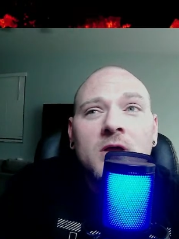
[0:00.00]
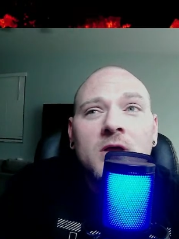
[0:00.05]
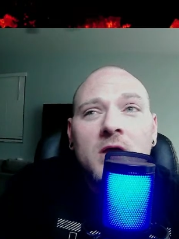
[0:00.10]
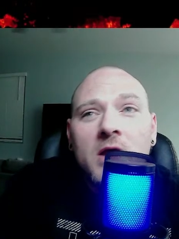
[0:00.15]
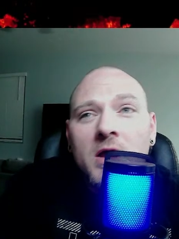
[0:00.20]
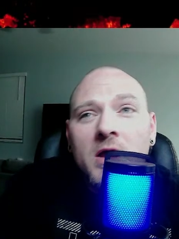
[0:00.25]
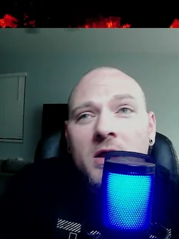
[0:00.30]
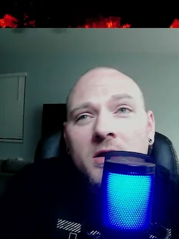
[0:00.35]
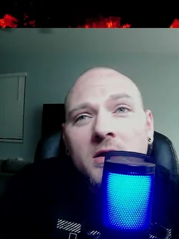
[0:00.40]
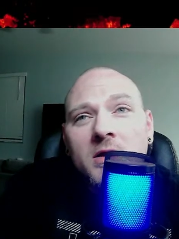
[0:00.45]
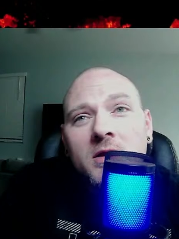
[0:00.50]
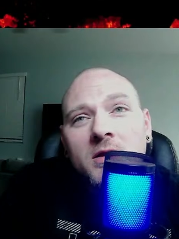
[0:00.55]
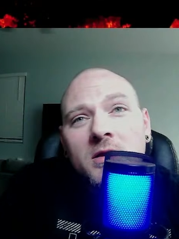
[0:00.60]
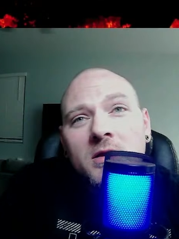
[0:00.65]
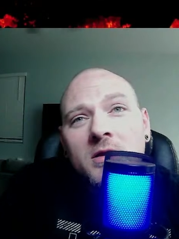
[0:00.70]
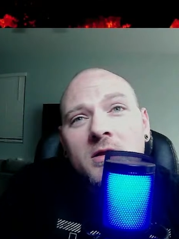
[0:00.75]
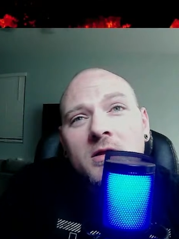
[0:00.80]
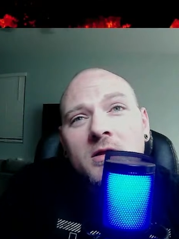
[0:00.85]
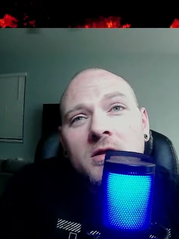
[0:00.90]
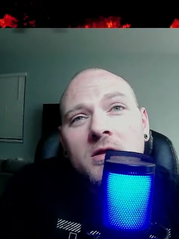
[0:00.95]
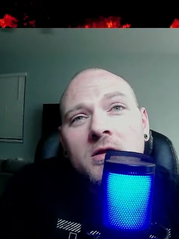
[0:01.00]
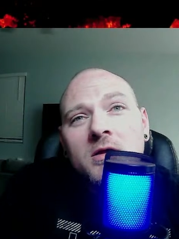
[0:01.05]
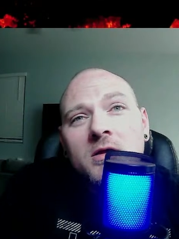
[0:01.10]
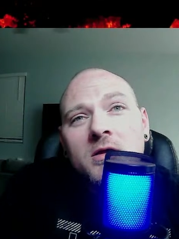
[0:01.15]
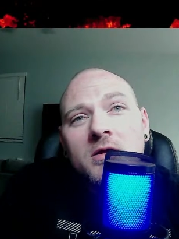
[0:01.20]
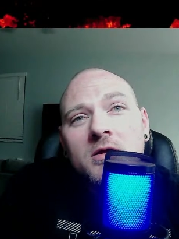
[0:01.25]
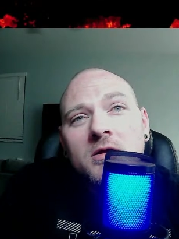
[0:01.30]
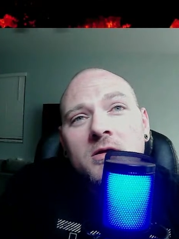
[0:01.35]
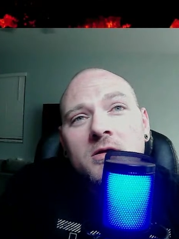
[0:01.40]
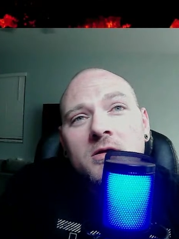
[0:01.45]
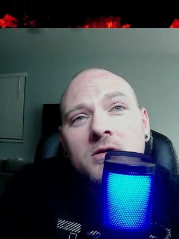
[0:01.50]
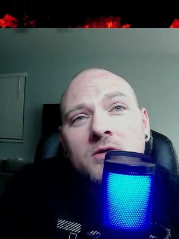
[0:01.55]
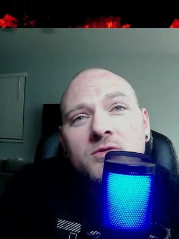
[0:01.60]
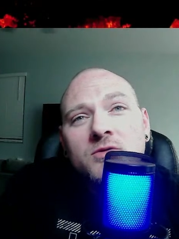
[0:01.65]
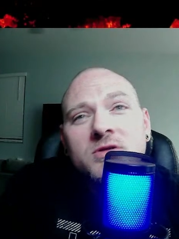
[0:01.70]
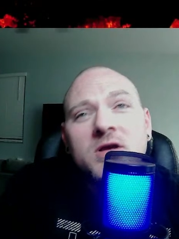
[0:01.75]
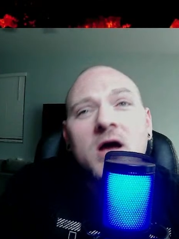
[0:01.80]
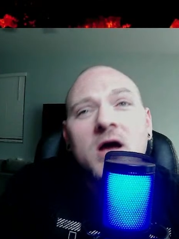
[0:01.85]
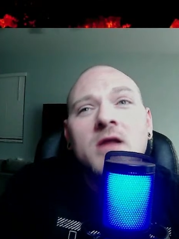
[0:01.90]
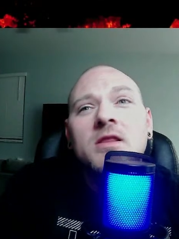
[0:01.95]
And
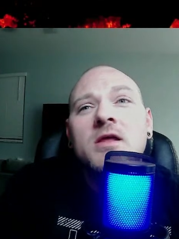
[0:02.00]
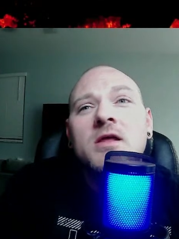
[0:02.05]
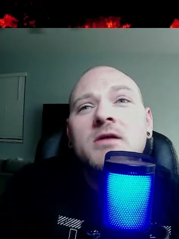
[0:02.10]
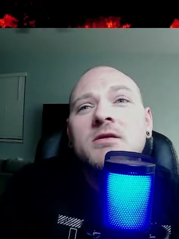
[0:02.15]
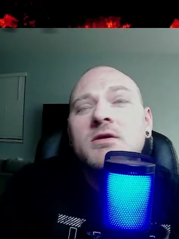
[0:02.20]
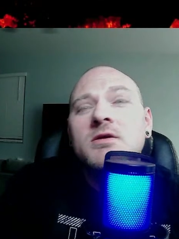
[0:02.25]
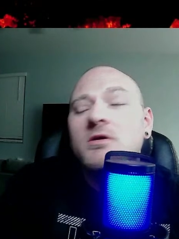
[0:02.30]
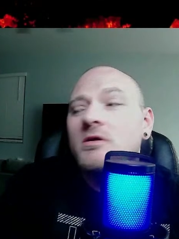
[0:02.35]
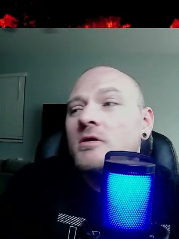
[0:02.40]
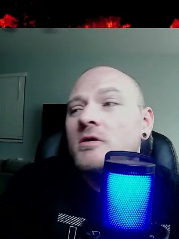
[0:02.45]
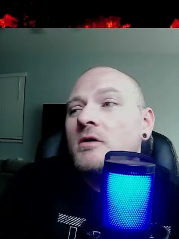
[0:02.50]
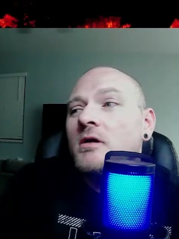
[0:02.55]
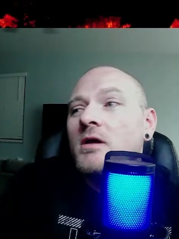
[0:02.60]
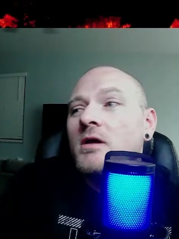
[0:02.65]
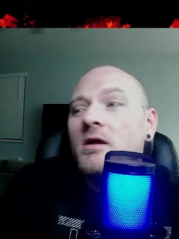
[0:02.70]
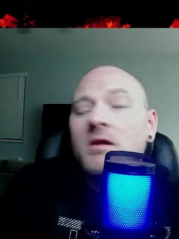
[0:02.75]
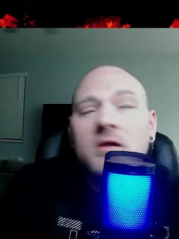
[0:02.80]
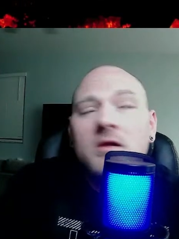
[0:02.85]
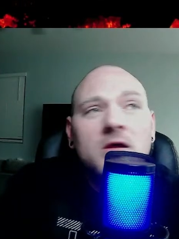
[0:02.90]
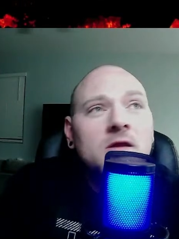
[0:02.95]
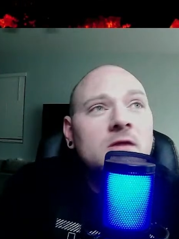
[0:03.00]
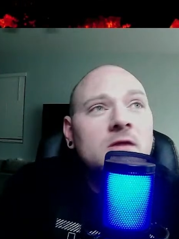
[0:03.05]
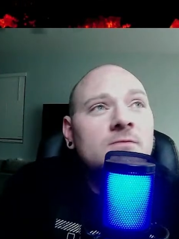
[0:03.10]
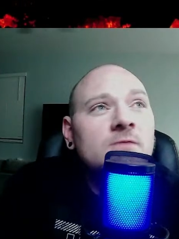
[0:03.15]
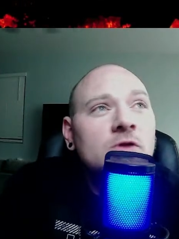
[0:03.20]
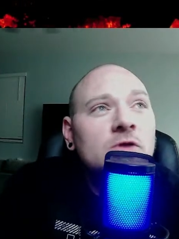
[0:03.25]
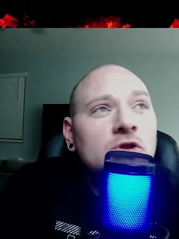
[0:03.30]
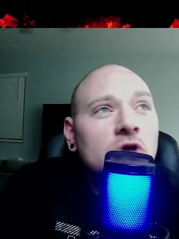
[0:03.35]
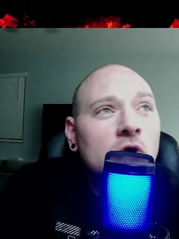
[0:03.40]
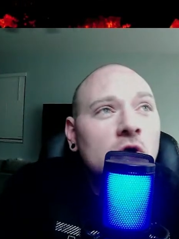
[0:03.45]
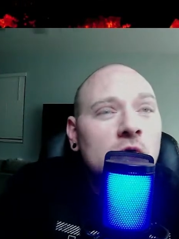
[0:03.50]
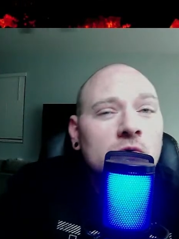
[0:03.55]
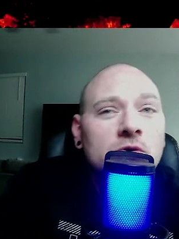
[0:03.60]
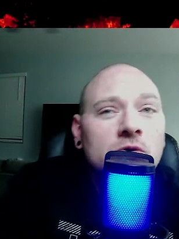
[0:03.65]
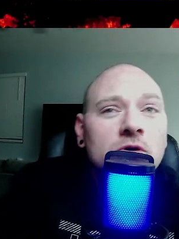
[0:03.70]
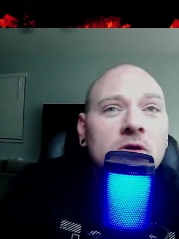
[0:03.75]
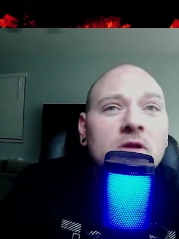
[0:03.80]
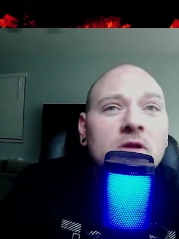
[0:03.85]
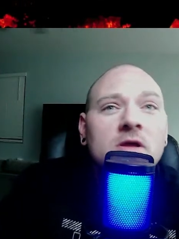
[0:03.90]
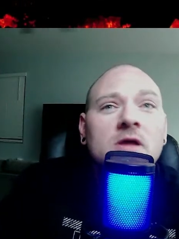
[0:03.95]
this online, and if you don't,
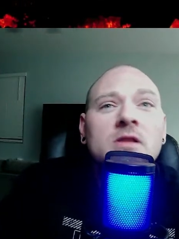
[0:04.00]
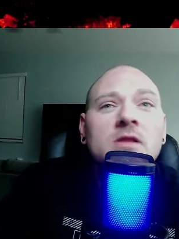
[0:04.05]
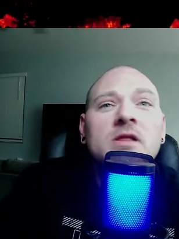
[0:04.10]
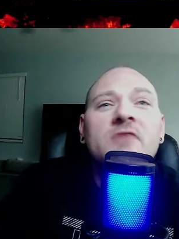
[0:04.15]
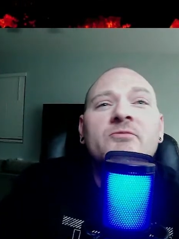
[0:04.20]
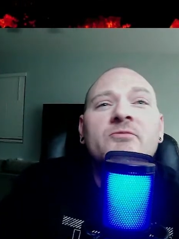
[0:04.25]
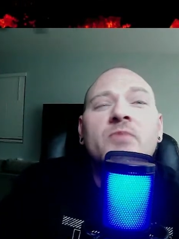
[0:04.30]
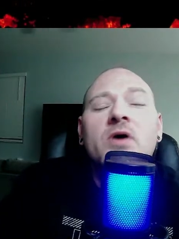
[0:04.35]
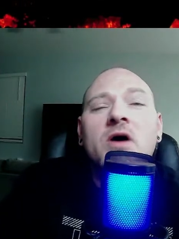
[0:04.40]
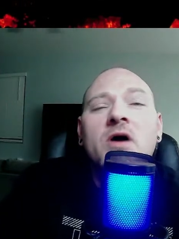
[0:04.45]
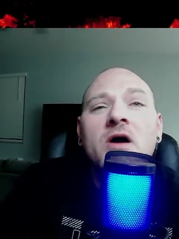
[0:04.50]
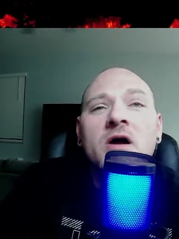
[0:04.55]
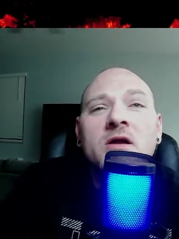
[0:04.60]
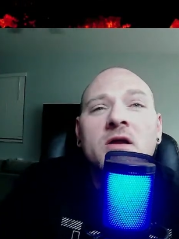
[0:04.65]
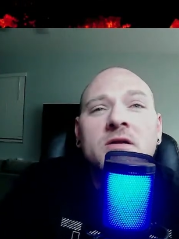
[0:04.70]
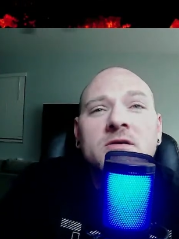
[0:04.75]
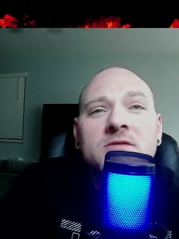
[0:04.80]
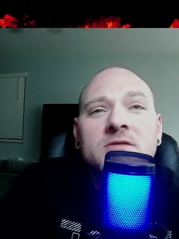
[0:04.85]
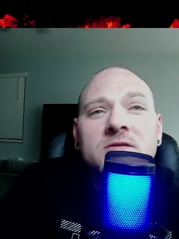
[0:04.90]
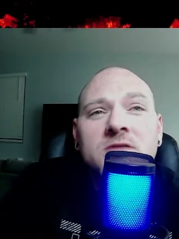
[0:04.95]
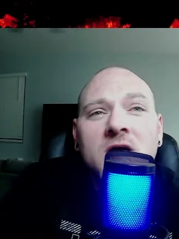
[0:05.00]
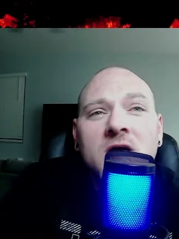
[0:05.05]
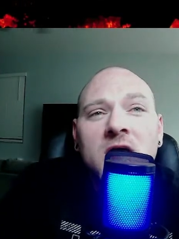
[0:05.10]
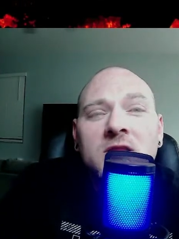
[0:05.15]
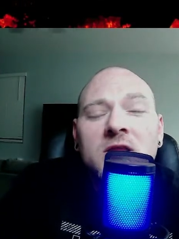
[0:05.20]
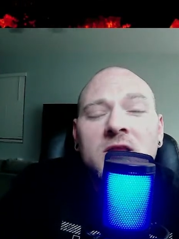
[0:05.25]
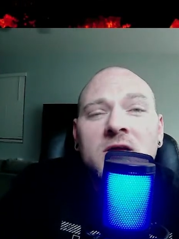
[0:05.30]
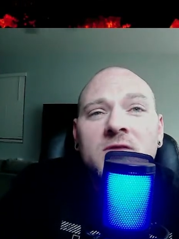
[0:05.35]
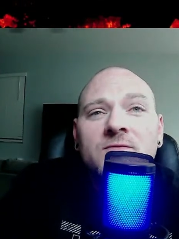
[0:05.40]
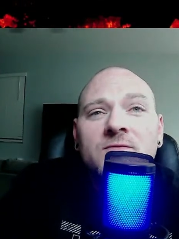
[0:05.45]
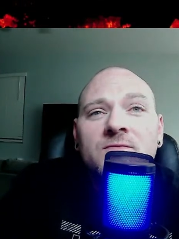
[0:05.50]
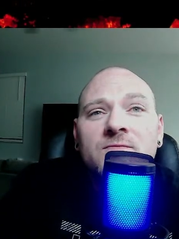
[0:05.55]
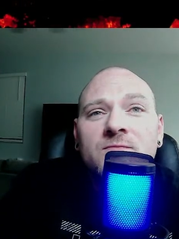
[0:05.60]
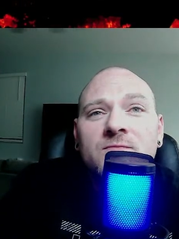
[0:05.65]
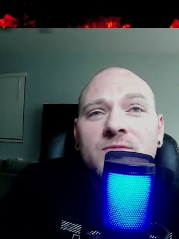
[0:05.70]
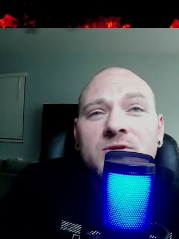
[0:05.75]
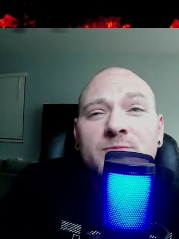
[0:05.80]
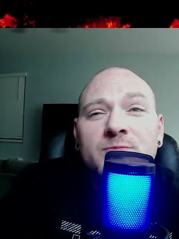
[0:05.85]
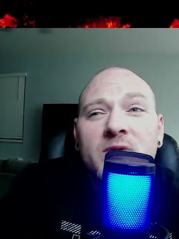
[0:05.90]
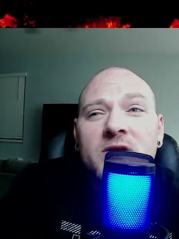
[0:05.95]
you're going to get left behind because this online
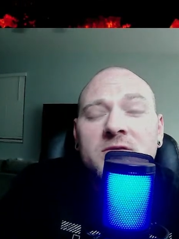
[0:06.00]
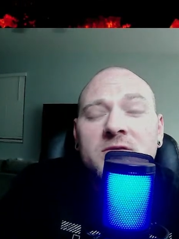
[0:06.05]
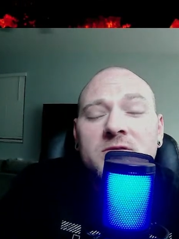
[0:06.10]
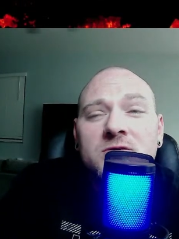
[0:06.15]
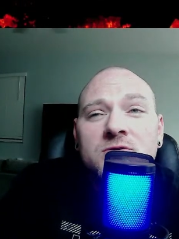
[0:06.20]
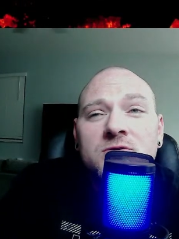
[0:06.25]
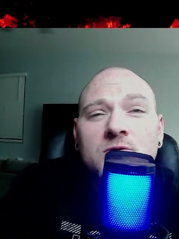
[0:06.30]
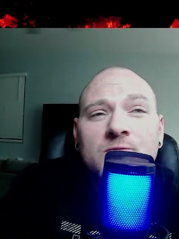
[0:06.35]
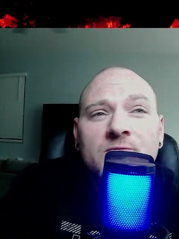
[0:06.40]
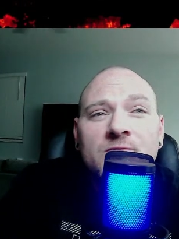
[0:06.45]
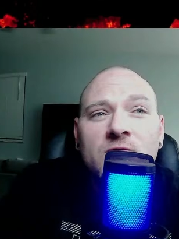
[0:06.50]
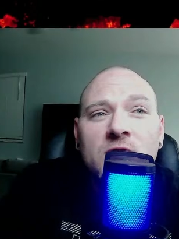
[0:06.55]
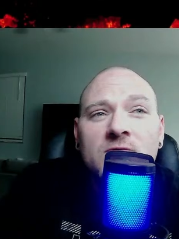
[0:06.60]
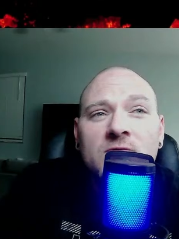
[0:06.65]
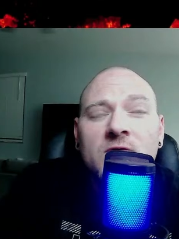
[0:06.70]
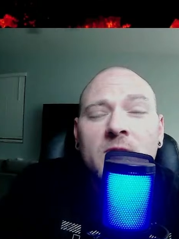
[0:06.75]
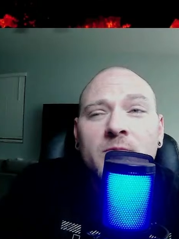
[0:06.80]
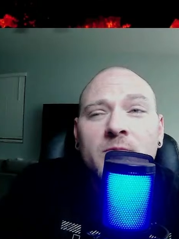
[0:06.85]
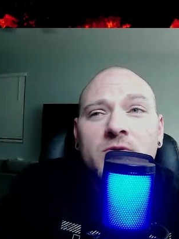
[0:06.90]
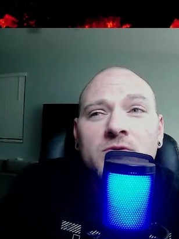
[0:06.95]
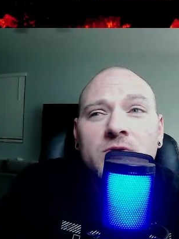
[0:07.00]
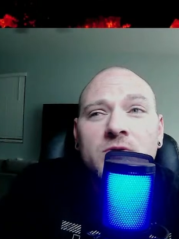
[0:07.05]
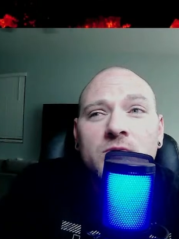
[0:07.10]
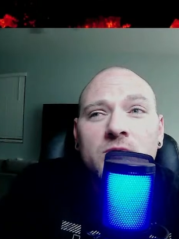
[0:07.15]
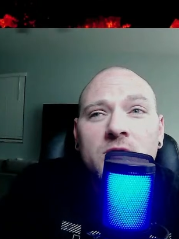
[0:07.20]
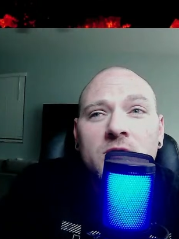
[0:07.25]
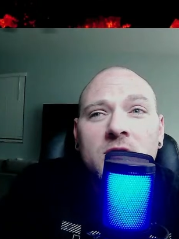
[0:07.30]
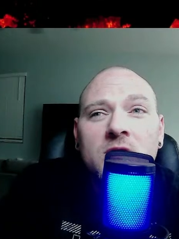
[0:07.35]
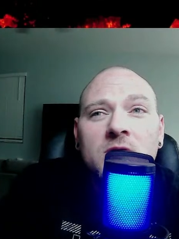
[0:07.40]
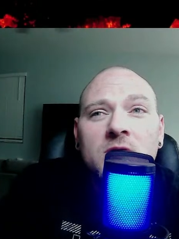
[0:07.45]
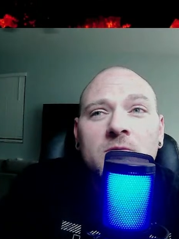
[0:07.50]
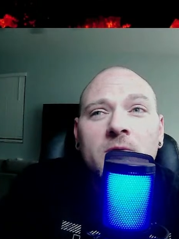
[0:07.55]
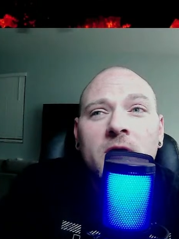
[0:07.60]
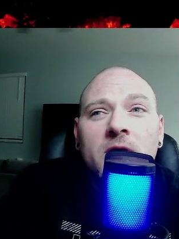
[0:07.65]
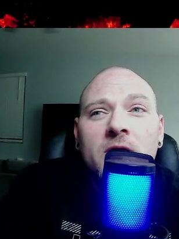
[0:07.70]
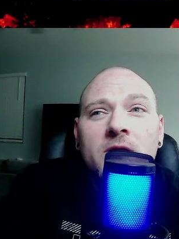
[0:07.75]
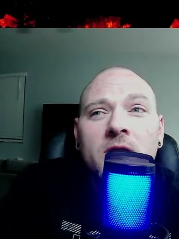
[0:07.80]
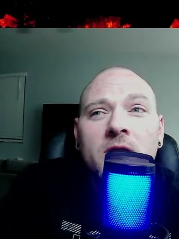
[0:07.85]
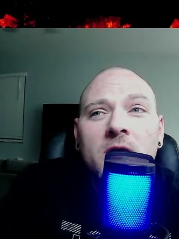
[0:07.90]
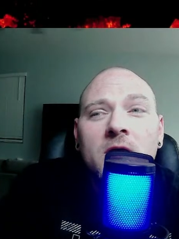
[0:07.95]
space is so full of opportunity,
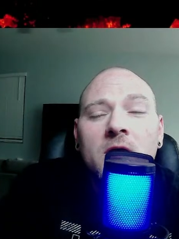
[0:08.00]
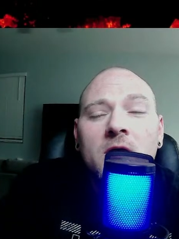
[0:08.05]
right?